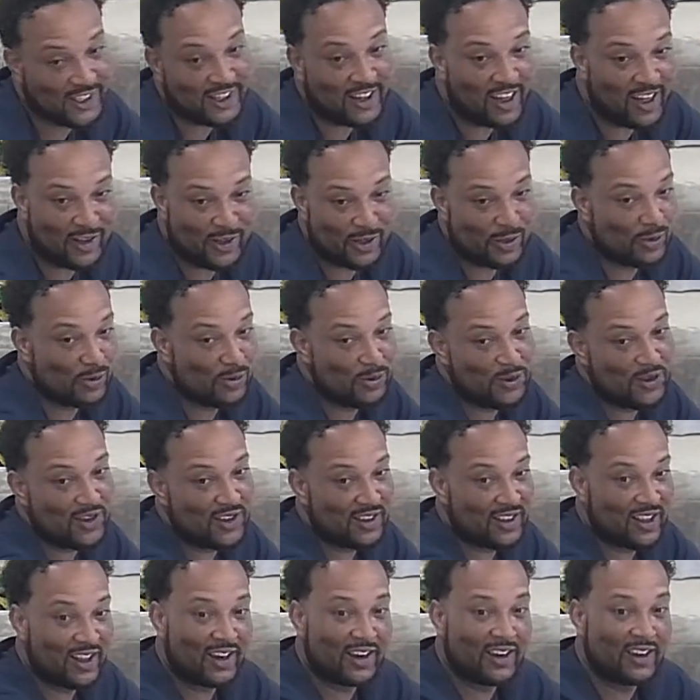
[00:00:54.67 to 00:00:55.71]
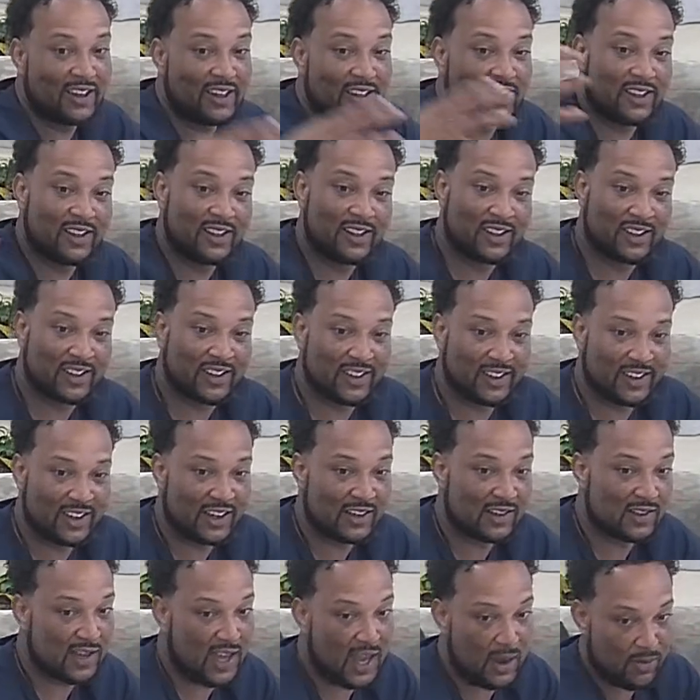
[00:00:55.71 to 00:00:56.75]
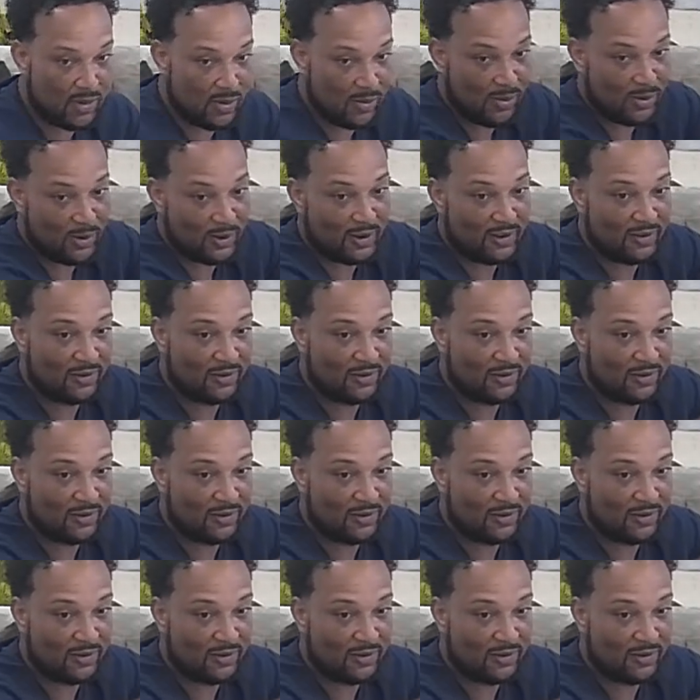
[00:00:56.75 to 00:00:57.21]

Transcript: Like, do you think that he is capable